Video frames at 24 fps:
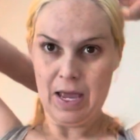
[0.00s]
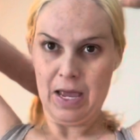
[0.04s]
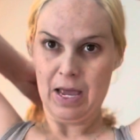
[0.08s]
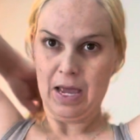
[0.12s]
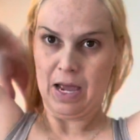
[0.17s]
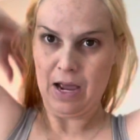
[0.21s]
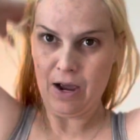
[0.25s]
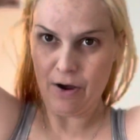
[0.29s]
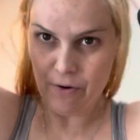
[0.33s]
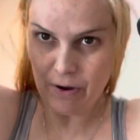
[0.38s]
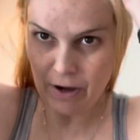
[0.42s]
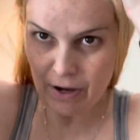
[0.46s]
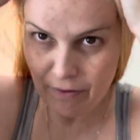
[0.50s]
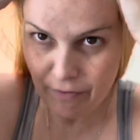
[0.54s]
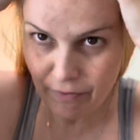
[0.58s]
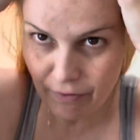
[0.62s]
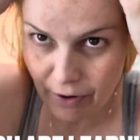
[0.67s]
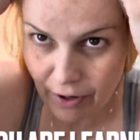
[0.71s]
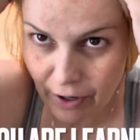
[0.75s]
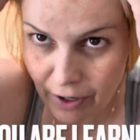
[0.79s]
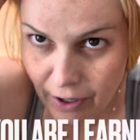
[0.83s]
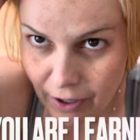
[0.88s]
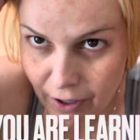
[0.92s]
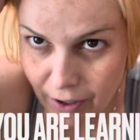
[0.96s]

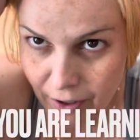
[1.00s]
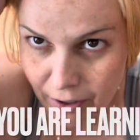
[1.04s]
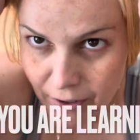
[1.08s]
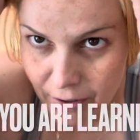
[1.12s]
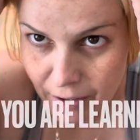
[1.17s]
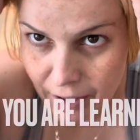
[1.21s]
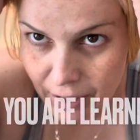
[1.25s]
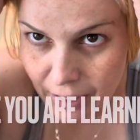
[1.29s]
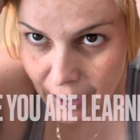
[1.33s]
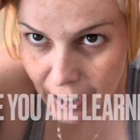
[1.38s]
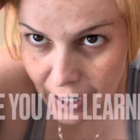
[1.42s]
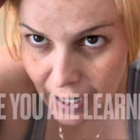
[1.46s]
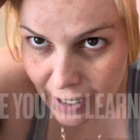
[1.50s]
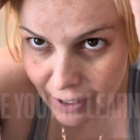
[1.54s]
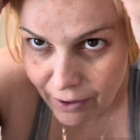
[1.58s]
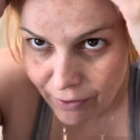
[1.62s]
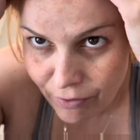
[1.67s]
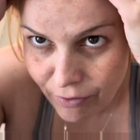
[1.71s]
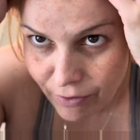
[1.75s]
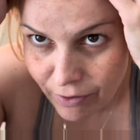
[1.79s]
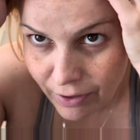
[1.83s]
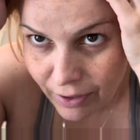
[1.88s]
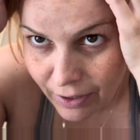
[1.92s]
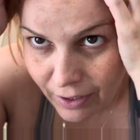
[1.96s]
However, like, I
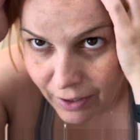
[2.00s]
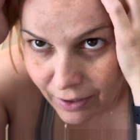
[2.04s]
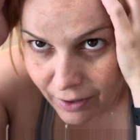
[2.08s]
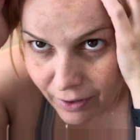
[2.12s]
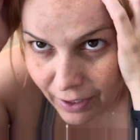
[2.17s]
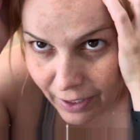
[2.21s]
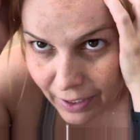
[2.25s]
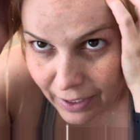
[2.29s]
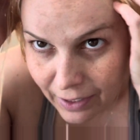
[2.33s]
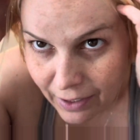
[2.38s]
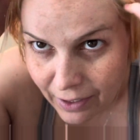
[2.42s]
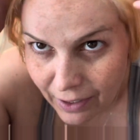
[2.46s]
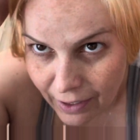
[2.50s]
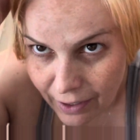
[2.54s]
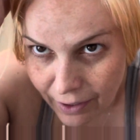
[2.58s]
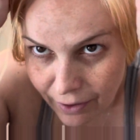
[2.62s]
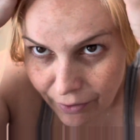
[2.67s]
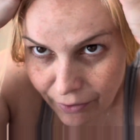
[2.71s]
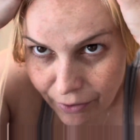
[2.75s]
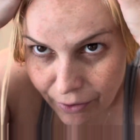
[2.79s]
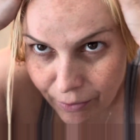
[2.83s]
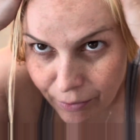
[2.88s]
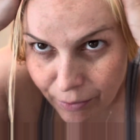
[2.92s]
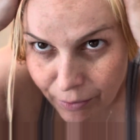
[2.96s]
really like
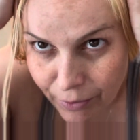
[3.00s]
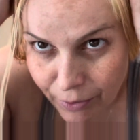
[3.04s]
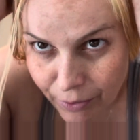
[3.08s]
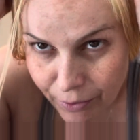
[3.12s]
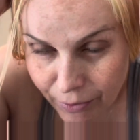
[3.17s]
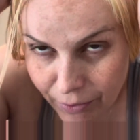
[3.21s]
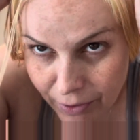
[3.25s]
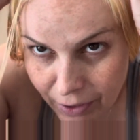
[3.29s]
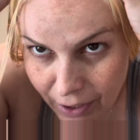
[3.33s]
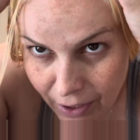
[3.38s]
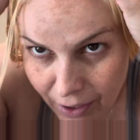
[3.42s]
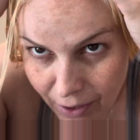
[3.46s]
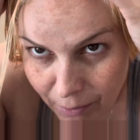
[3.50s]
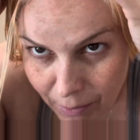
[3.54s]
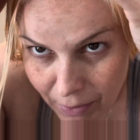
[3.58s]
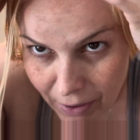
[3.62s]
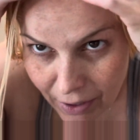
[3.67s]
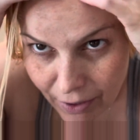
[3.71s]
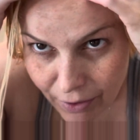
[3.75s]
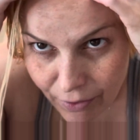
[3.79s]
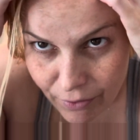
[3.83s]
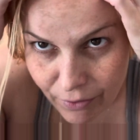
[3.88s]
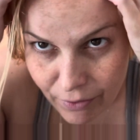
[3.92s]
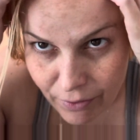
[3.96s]
how the root came
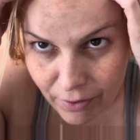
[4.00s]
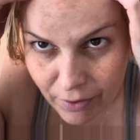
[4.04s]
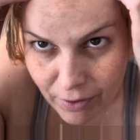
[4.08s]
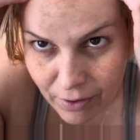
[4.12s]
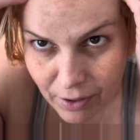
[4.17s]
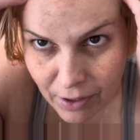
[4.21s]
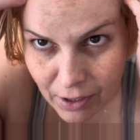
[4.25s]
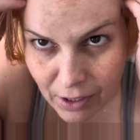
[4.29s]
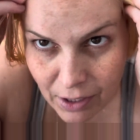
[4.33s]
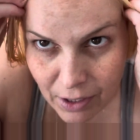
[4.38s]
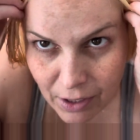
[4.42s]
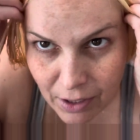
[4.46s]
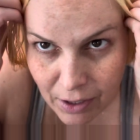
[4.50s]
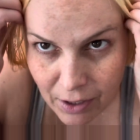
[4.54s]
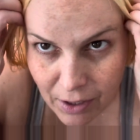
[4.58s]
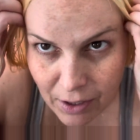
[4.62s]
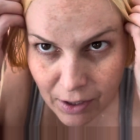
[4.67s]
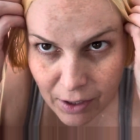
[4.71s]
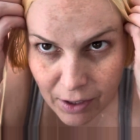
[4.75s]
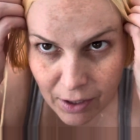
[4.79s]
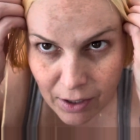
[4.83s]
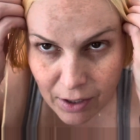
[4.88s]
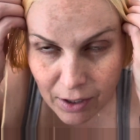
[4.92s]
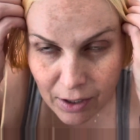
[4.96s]
out,
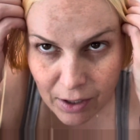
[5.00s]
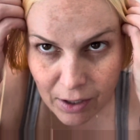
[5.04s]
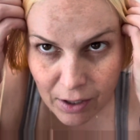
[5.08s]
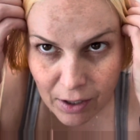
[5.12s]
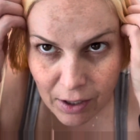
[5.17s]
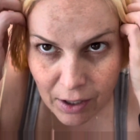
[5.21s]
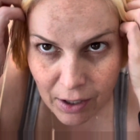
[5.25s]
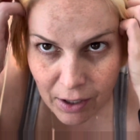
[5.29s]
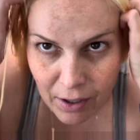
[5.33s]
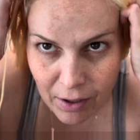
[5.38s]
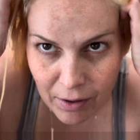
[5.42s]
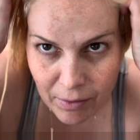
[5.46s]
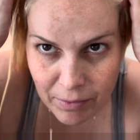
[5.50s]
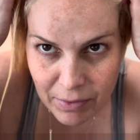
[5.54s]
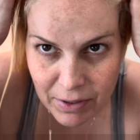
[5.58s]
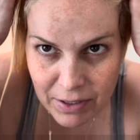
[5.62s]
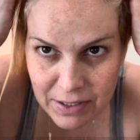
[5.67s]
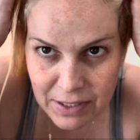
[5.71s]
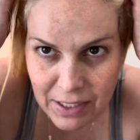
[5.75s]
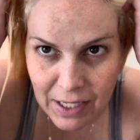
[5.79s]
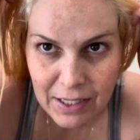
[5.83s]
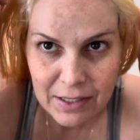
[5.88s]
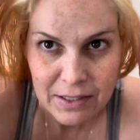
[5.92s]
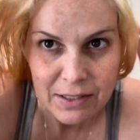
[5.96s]

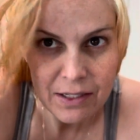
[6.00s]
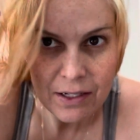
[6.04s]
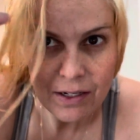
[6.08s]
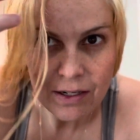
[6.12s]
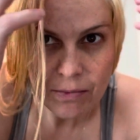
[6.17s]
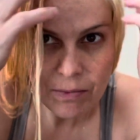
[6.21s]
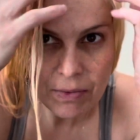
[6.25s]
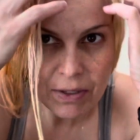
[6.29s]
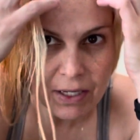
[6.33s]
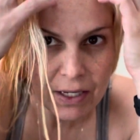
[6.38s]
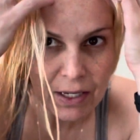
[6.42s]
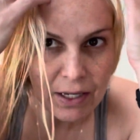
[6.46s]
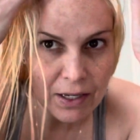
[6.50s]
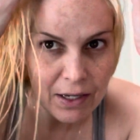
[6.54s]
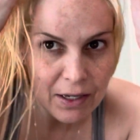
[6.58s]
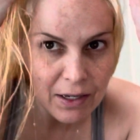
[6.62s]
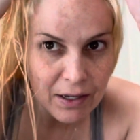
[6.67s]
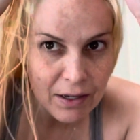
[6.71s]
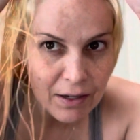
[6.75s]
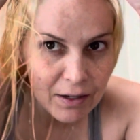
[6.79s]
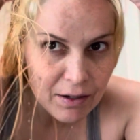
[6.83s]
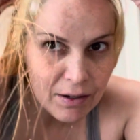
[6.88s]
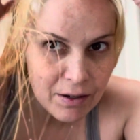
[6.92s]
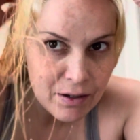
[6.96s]
because that's gonna
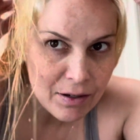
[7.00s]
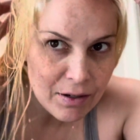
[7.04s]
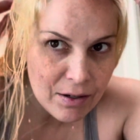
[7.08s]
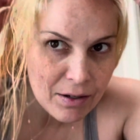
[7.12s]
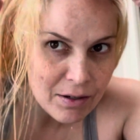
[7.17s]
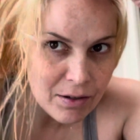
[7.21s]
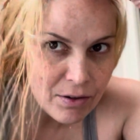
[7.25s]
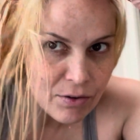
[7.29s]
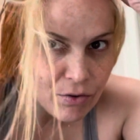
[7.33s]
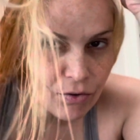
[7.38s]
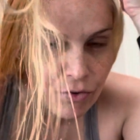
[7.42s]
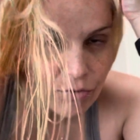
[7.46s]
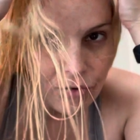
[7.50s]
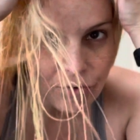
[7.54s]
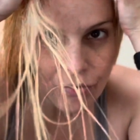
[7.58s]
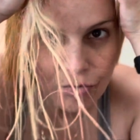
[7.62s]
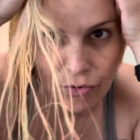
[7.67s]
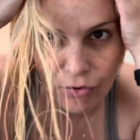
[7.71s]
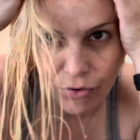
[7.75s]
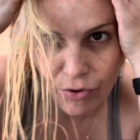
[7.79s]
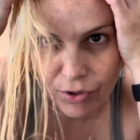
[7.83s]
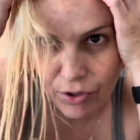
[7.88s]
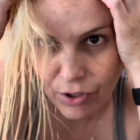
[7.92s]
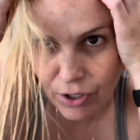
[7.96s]
be
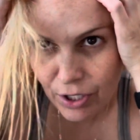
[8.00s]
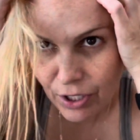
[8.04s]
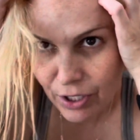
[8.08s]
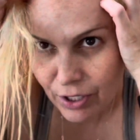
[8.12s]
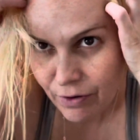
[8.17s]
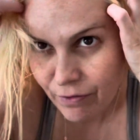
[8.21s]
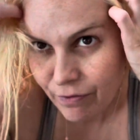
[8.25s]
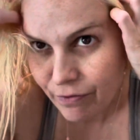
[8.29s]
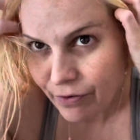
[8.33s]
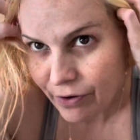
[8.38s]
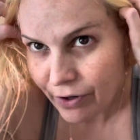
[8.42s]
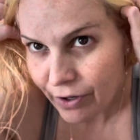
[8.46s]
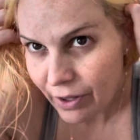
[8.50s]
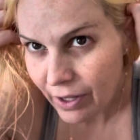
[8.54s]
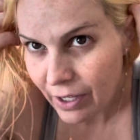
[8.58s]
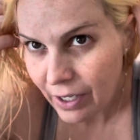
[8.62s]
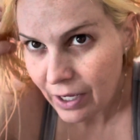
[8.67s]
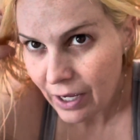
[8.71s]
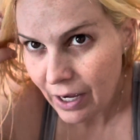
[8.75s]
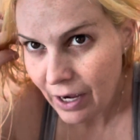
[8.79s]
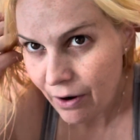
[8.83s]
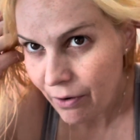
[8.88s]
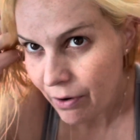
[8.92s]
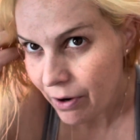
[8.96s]
good for like
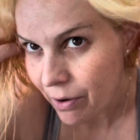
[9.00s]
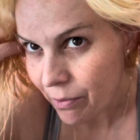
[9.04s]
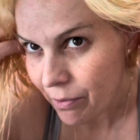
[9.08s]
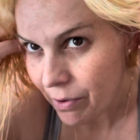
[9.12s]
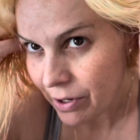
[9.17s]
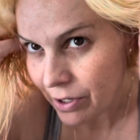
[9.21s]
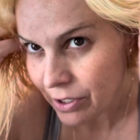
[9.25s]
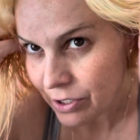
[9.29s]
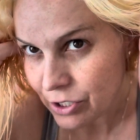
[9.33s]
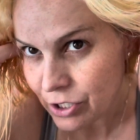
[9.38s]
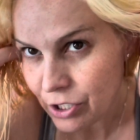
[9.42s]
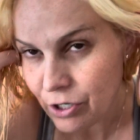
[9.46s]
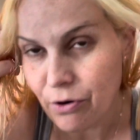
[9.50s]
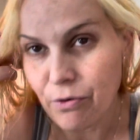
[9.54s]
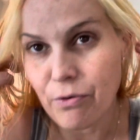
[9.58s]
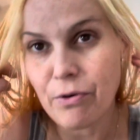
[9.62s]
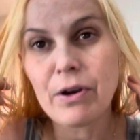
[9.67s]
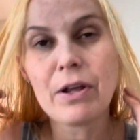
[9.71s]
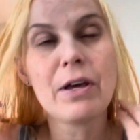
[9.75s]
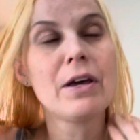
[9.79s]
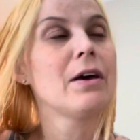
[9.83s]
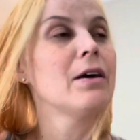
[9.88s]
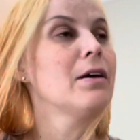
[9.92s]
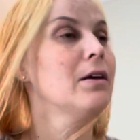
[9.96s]
how I want to tone
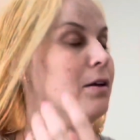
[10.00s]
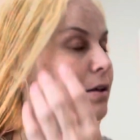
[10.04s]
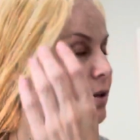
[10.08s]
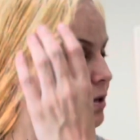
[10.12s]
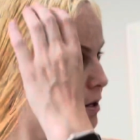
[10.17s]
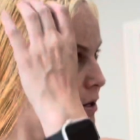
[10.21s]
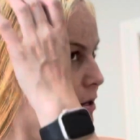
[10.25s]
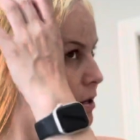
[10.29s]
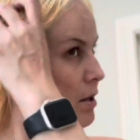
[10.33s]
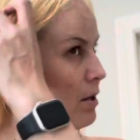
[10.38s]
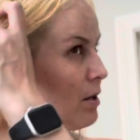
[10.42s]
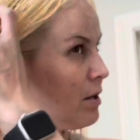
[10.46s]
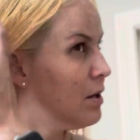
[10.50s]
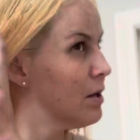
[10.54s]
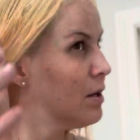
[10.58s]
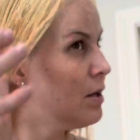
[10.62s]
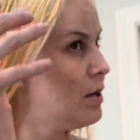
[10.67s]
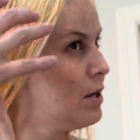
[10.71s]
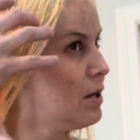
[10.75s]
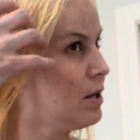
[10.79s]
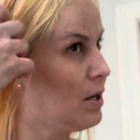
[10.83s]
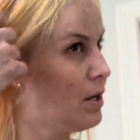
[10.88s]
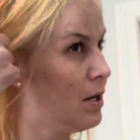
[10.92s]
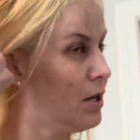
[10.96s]
it.
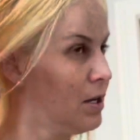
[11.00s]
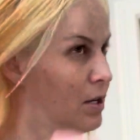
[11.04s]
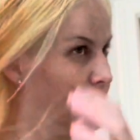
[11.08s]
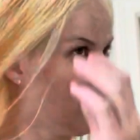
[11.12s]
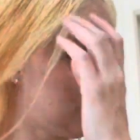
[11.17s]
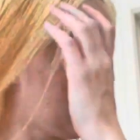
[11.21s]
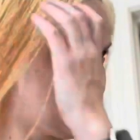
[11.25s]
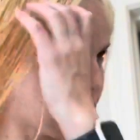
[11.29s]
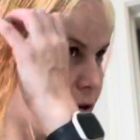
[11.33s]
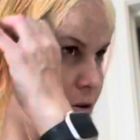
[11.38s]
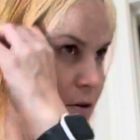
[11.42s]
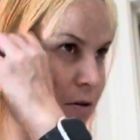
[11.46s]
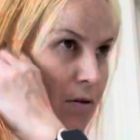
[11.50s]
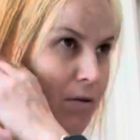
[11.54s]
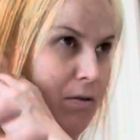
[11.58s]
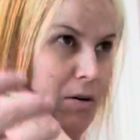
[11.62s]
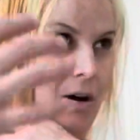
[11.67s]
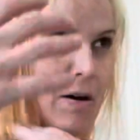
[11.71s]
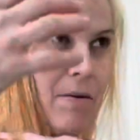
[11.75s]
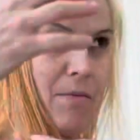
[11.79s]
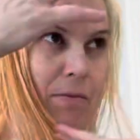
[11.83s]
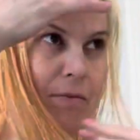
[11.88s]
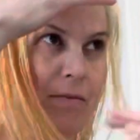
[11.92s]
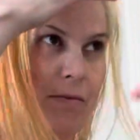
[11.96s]
So
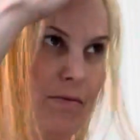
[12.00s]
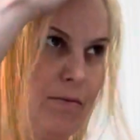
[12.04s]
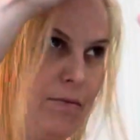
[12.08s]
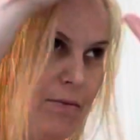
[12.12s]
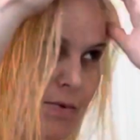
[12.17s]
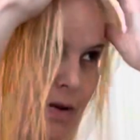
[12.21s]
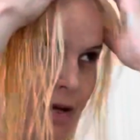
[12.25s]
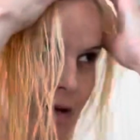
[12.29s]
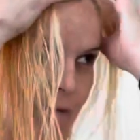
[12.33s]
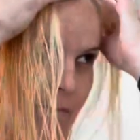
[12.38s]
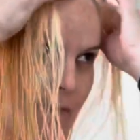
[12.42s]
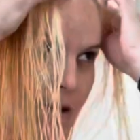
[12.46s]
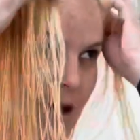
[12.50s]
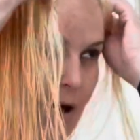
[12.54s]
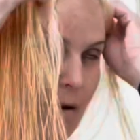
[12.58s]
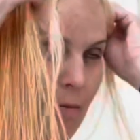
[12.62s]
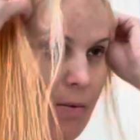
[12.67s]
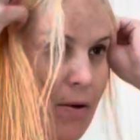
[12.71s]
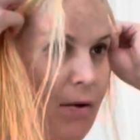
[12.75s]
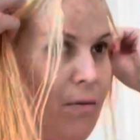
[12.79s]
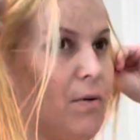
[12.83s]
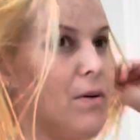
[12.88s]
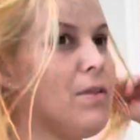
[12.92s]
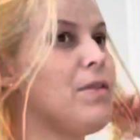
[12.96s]
I'm
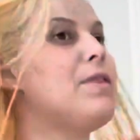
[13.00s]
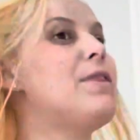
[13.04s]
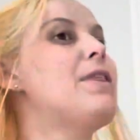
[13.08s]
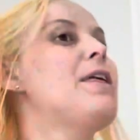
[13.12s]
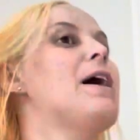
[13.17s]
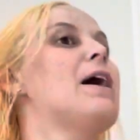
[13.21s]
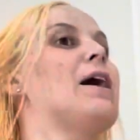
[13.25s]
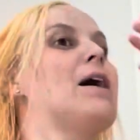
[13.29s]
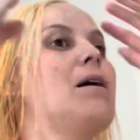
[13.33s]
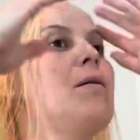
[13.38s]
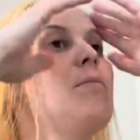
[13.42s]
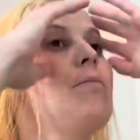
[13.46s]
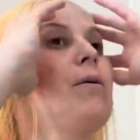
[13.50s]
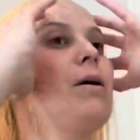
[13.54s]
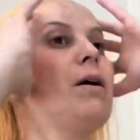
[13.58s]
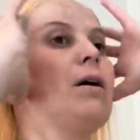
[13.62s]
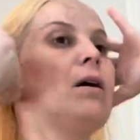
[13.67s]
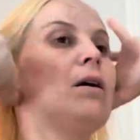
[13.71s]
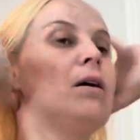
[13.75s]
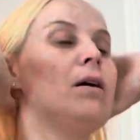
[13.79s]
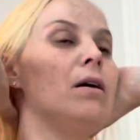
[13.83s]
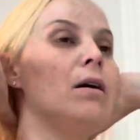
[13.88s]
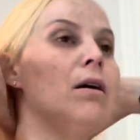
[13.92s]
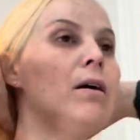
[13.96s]
happy with that
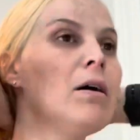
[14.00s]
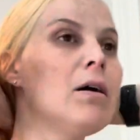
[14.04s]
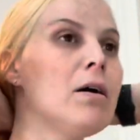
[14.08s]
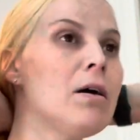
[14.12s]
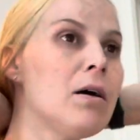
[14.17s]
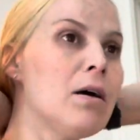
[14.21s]
part.